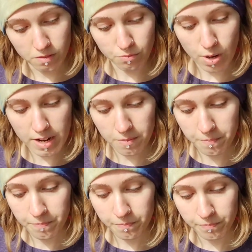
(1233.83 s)

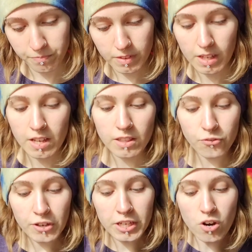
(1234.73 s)
right?
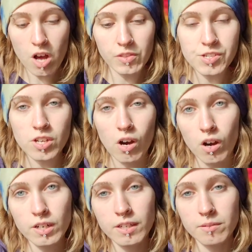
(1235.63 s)
The figure on this
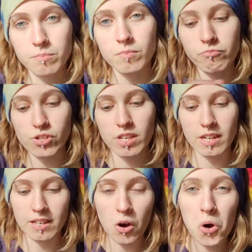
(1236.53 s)
card, I'm just
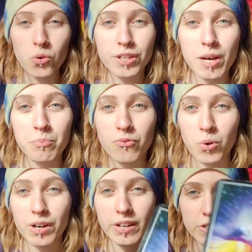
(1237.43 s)
gonna hold it up
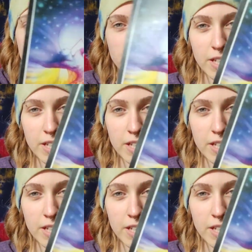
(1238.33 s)
for you so you